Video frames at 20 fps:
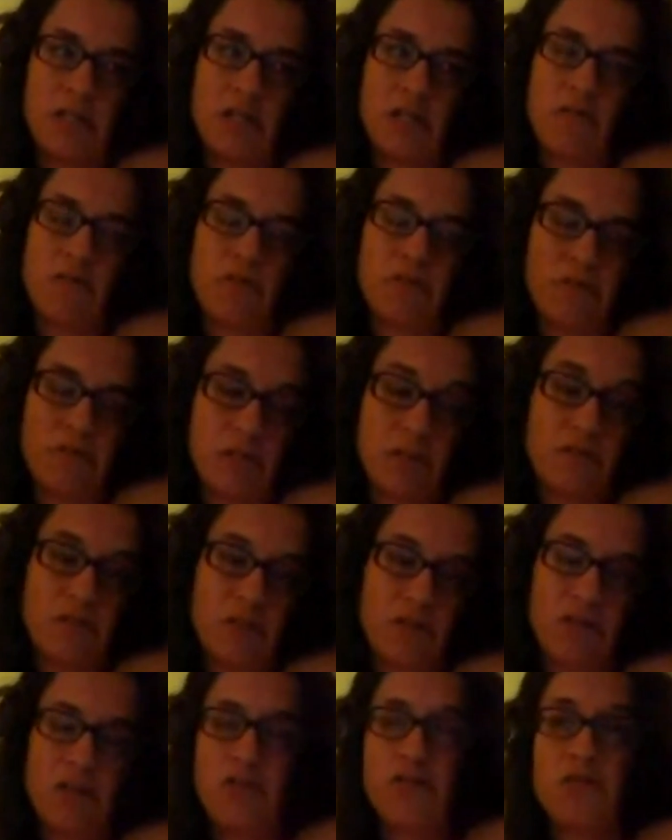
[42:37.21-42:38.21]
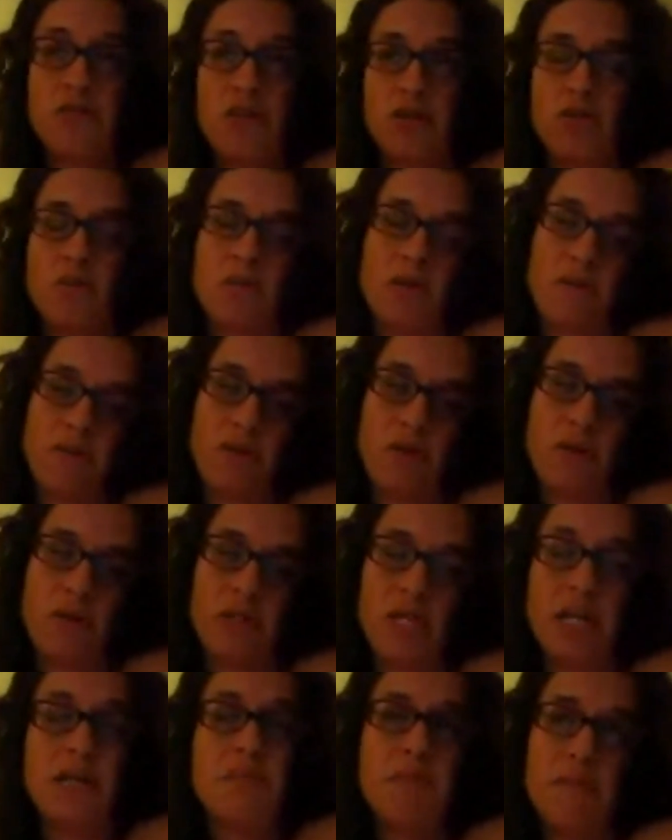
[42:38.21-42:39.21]
He did it for 6 years. I used to talk to him on the
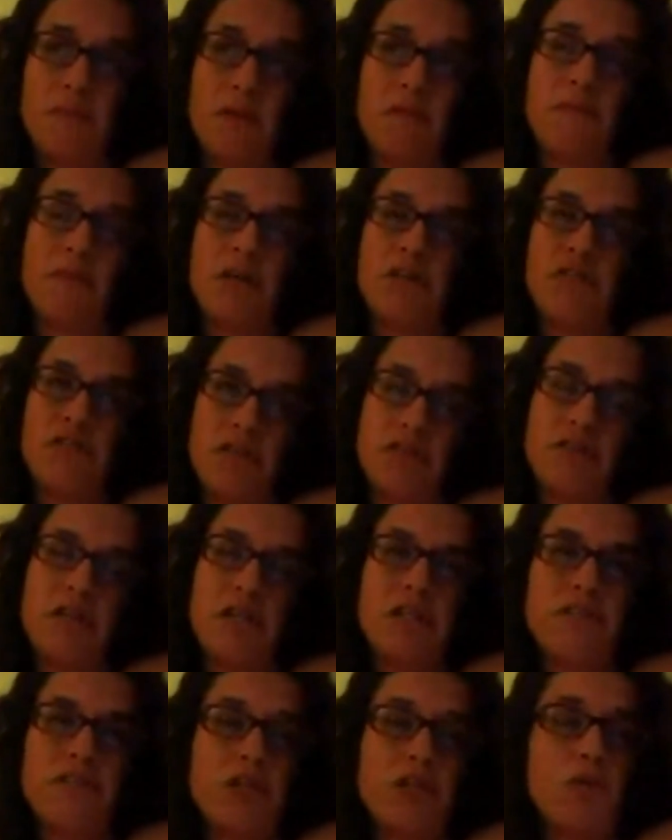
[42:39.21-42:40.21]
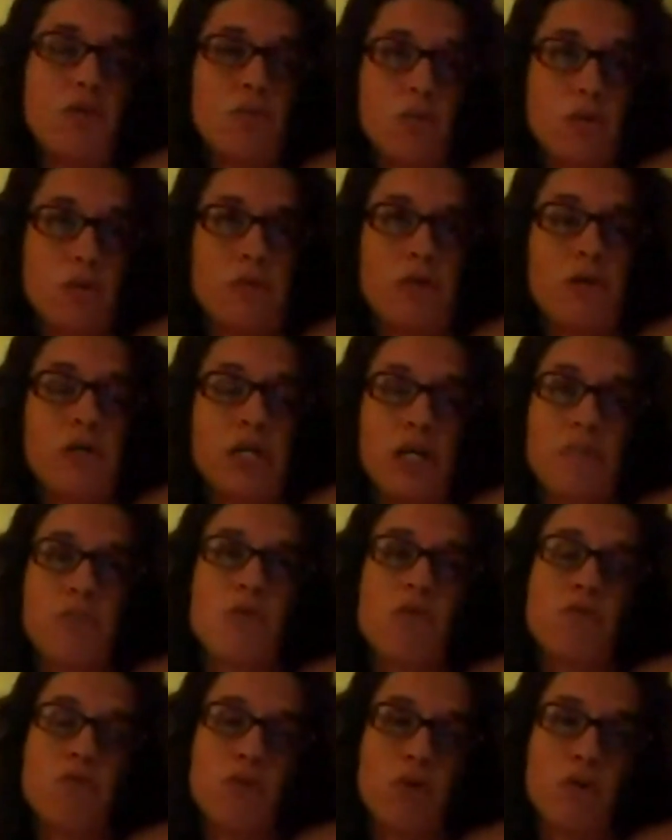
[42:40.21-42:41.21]
phone. That can be verified. Jesse Alexander Rubio,
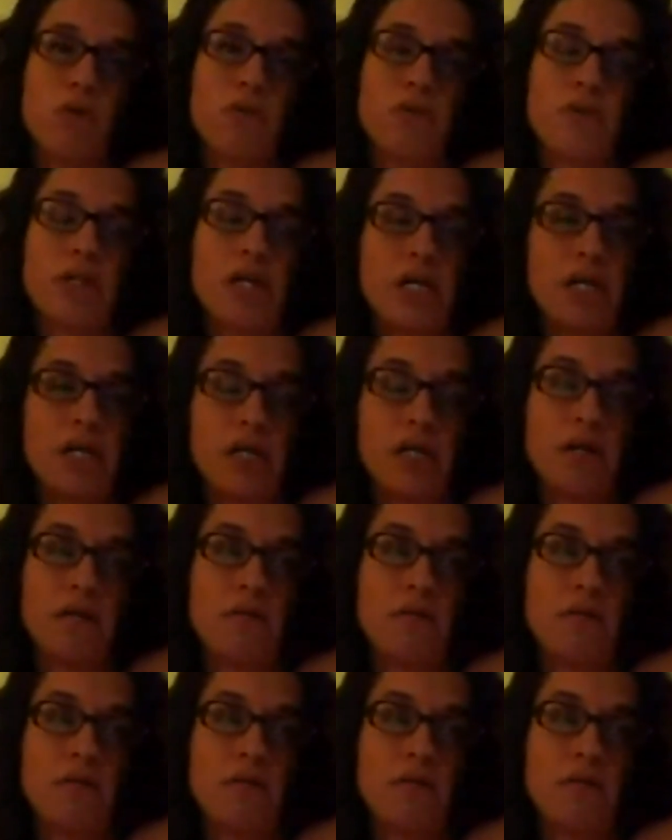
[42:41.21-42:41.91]
April 4th,